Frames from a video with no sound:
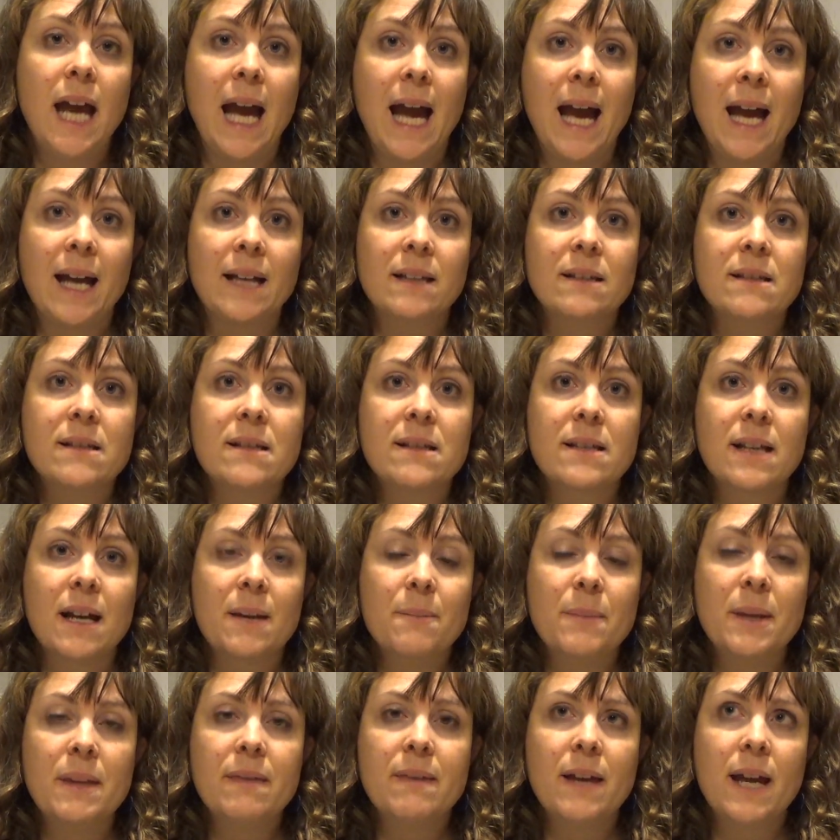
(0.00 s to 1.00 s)
And
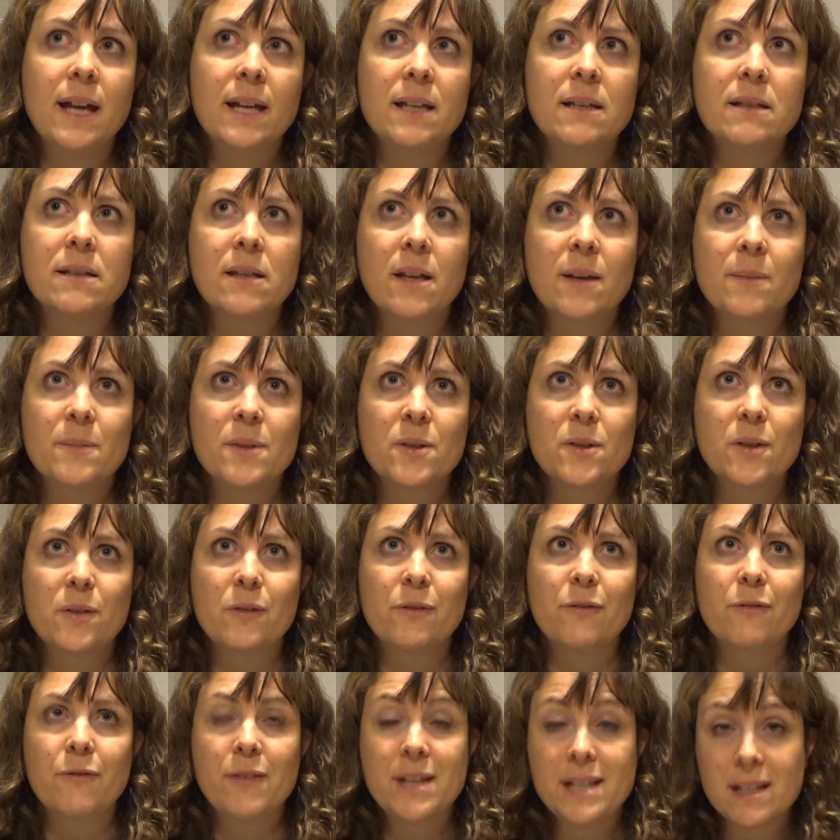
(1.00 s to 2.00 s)
I mean that in terms
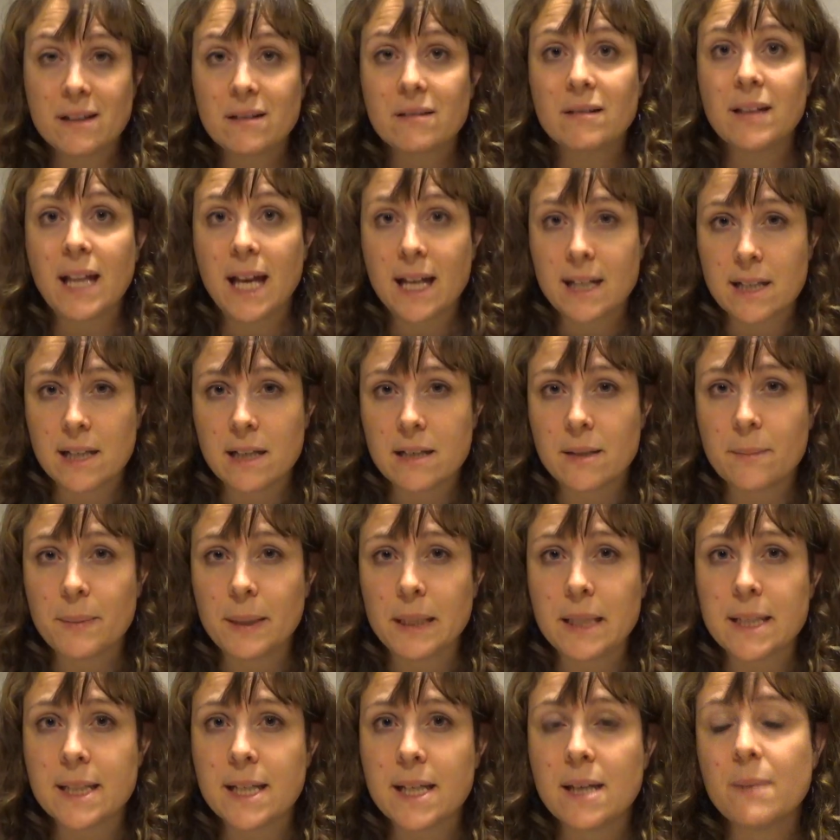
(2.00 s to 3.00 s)
of physical
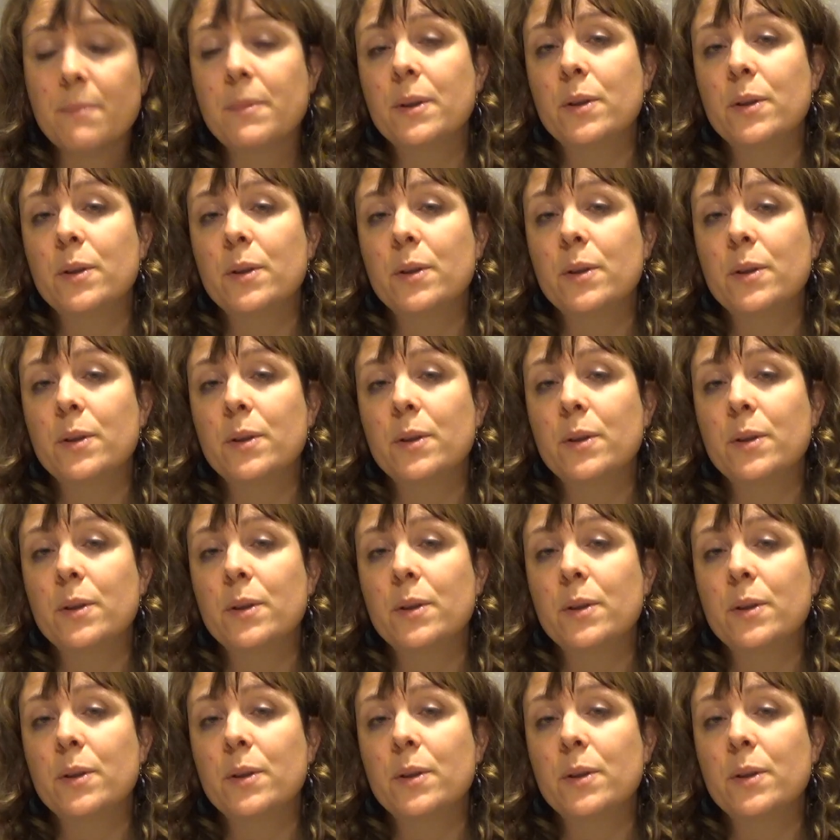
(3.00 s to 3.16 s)
accessibility,